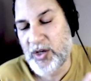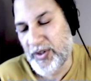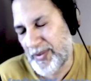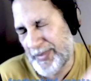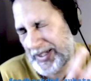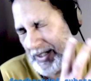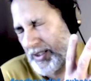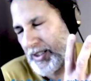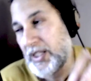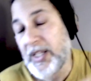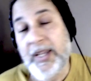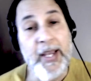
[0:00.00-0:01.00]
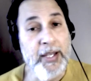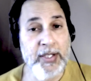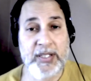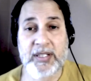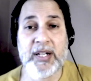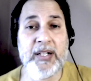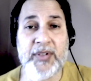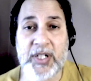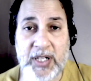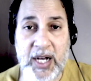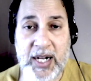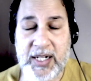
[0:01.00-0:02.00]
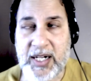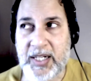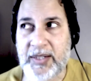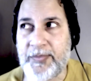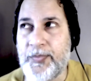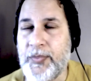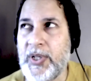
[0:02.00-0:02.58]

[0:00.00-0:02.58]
it and I'm like, oh. And that's not even a knock on